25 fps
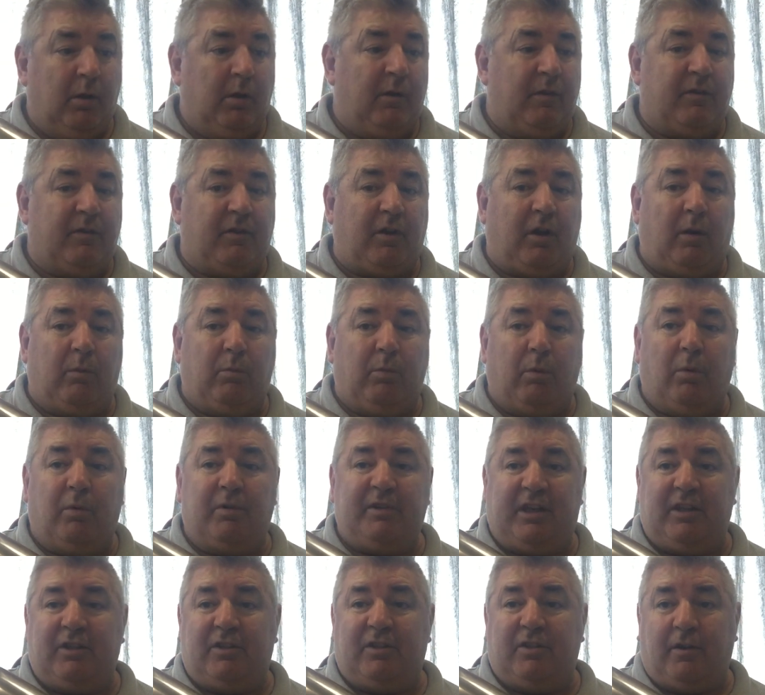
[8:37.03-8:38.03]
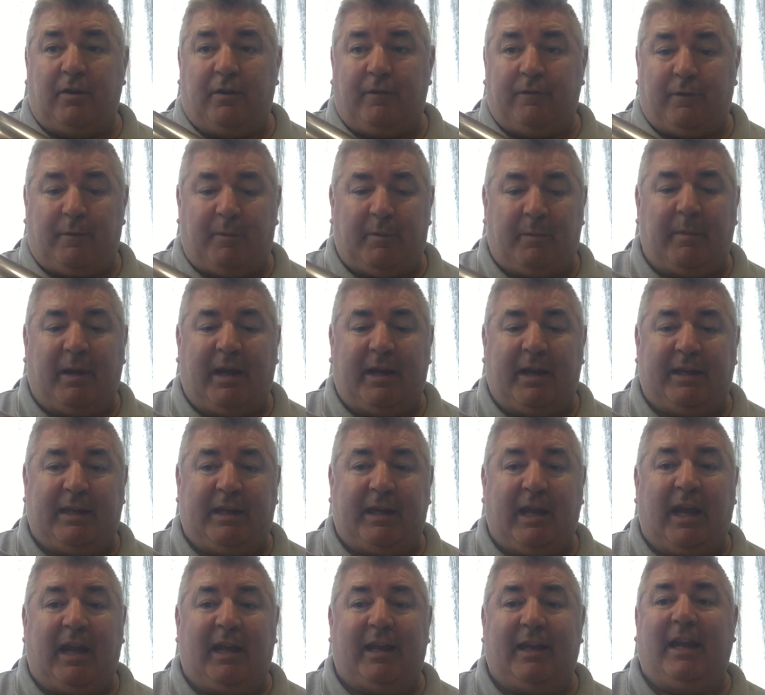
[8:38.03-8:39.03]
that I walked into from the main
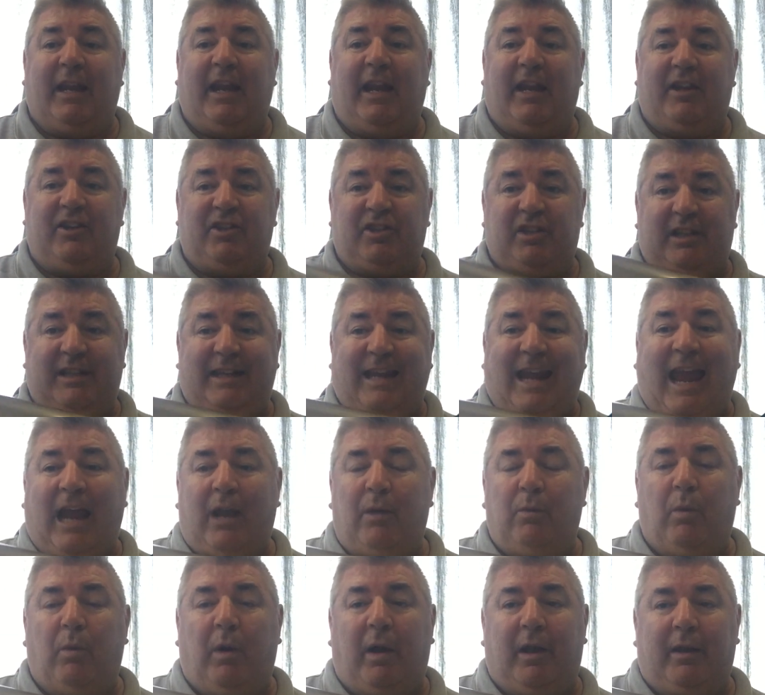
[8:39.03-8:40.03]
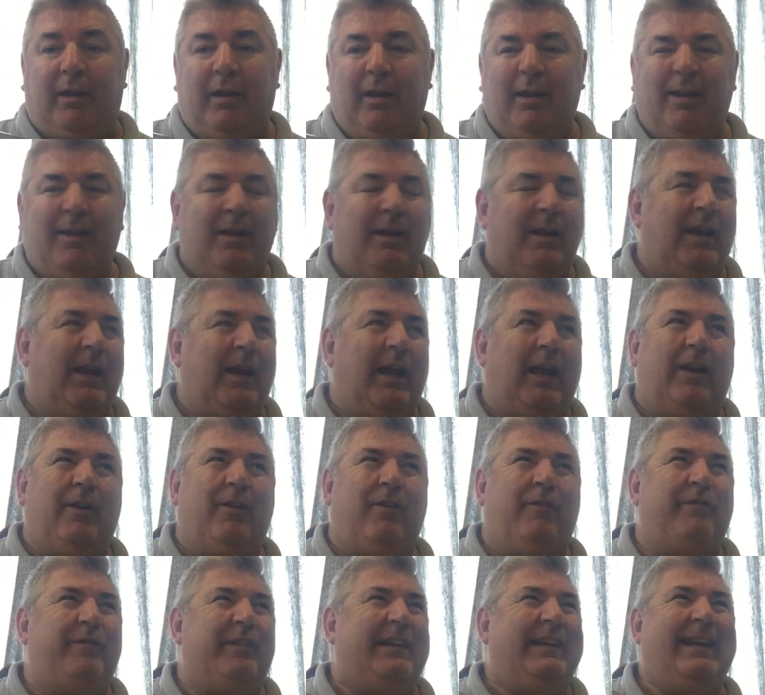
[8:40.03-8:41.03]
gate, it actually had one. And I
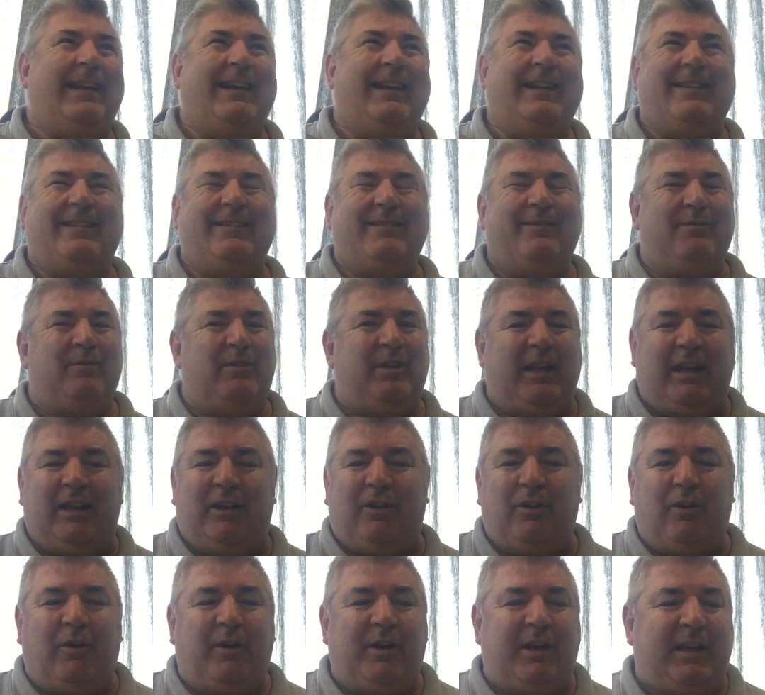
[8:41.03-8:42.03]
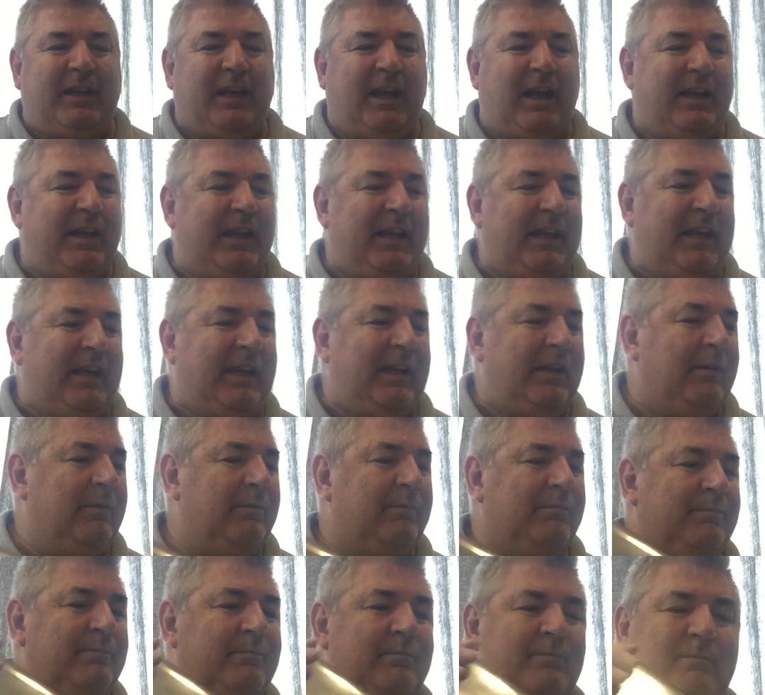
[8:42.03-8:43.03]
forget, in
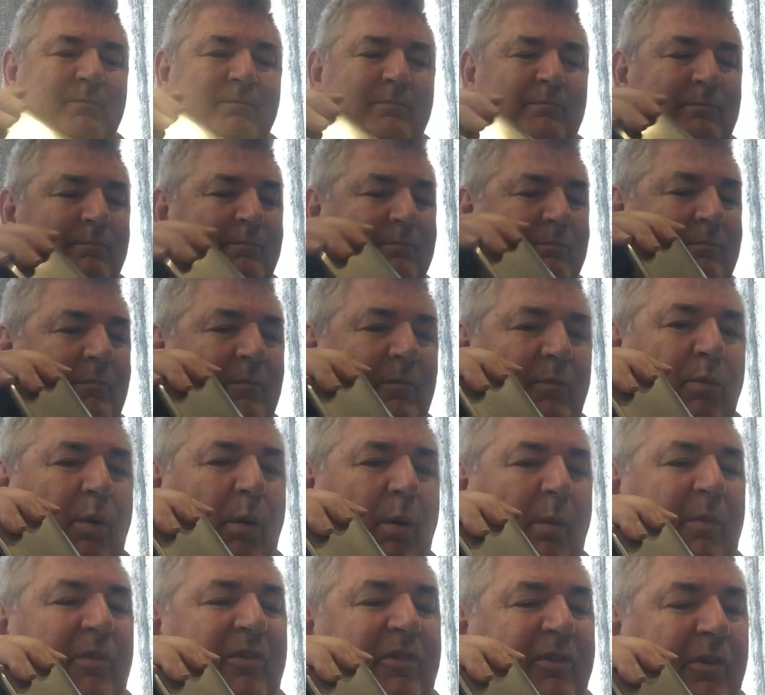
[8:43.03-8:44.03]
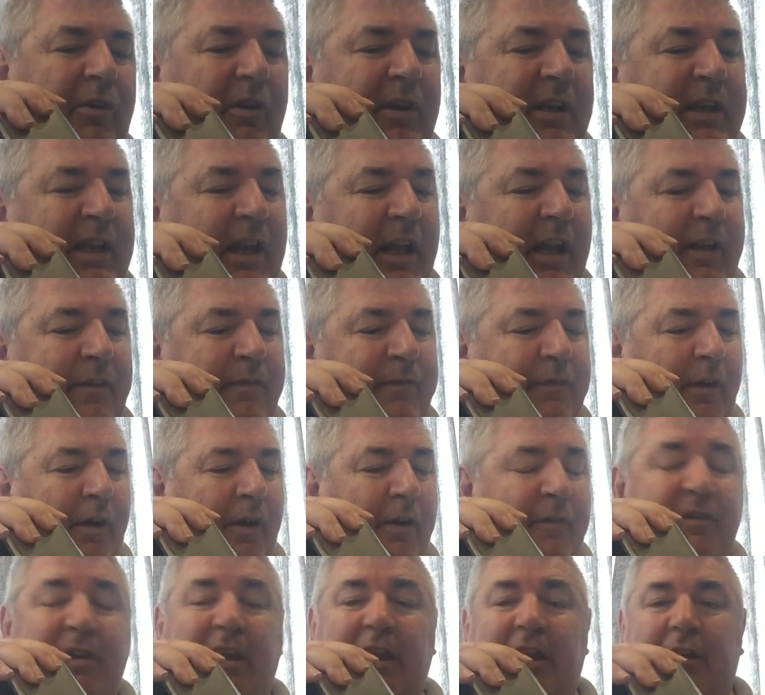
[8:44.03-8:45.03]

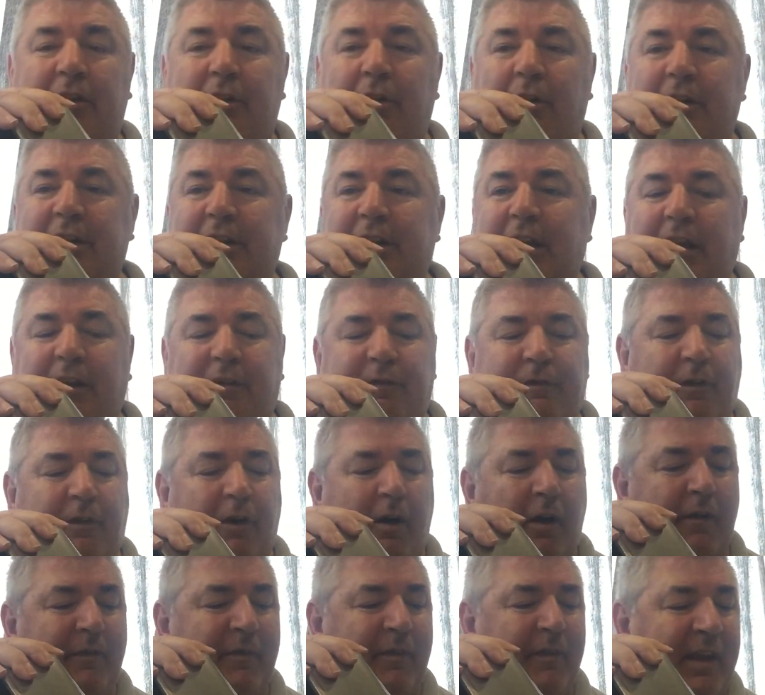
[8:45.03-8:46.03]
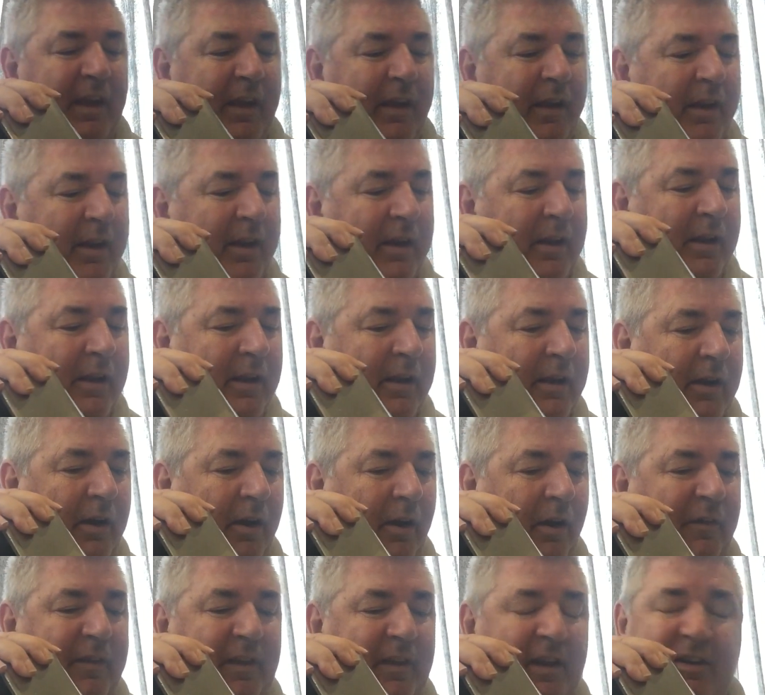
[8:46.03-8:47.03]
1985? Yeah, 1985, on their
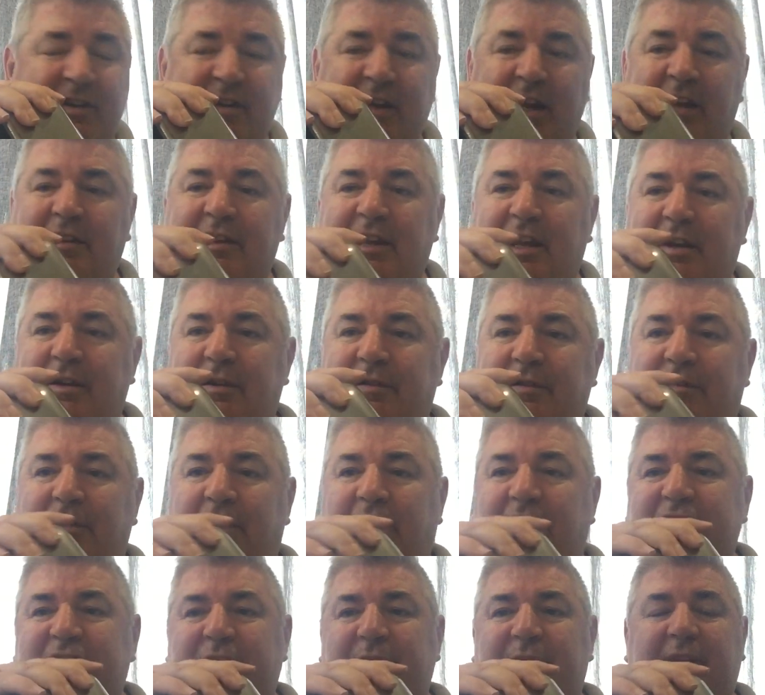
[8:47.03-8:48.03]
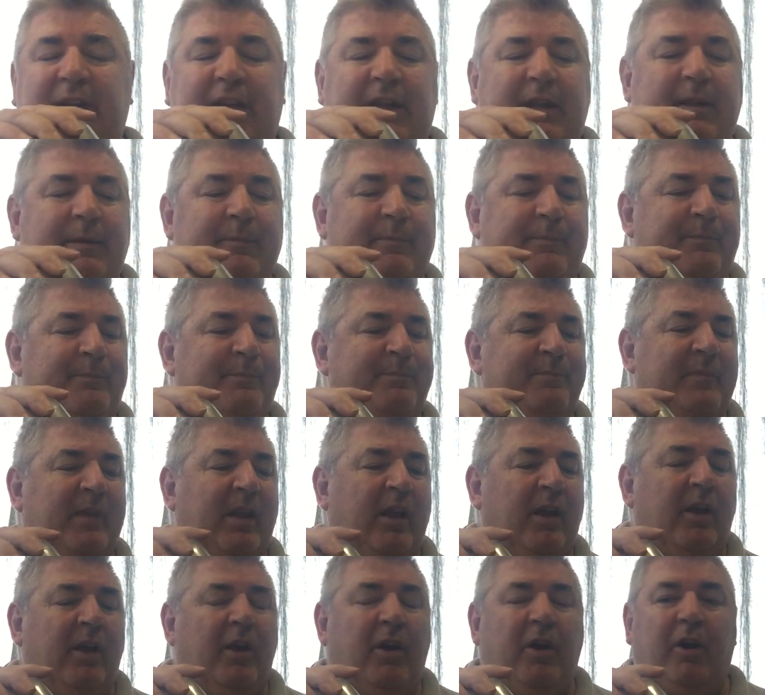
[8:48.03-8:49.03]
10th anniversary,
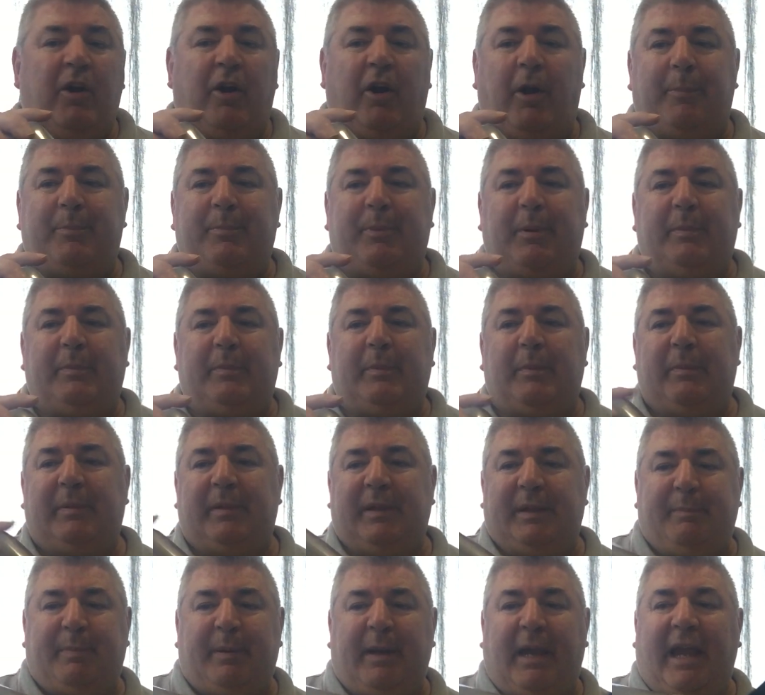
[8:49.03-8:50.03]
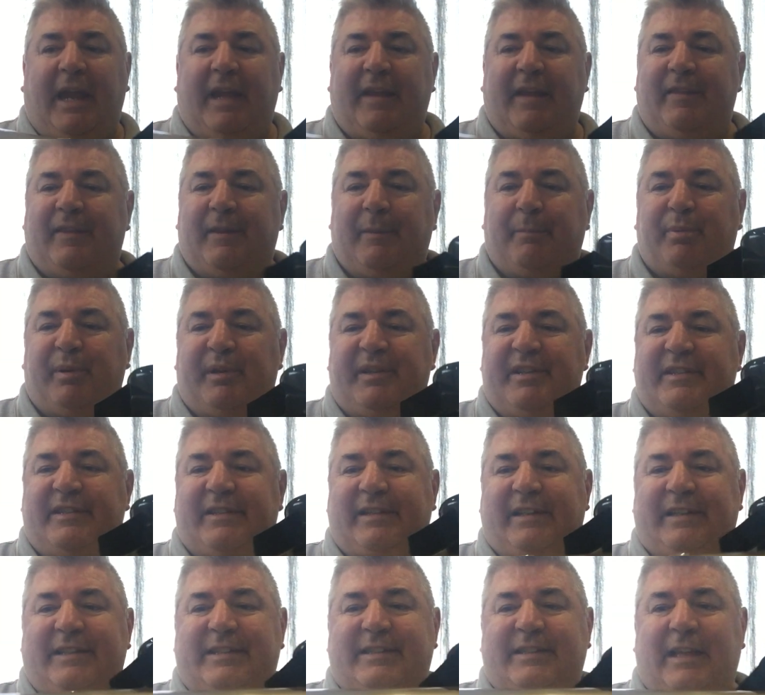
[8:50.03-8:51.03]
I probably paid the
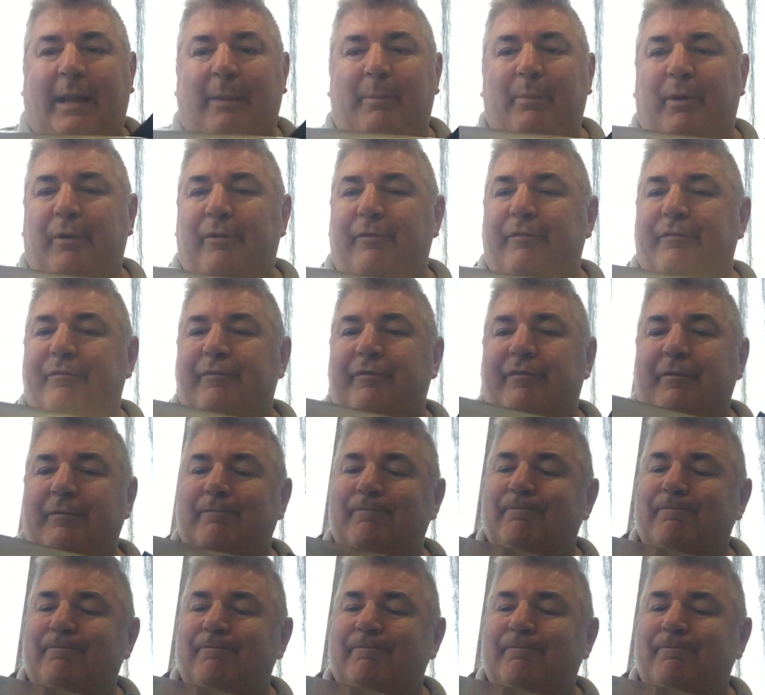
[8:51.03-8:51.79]
princely sum of,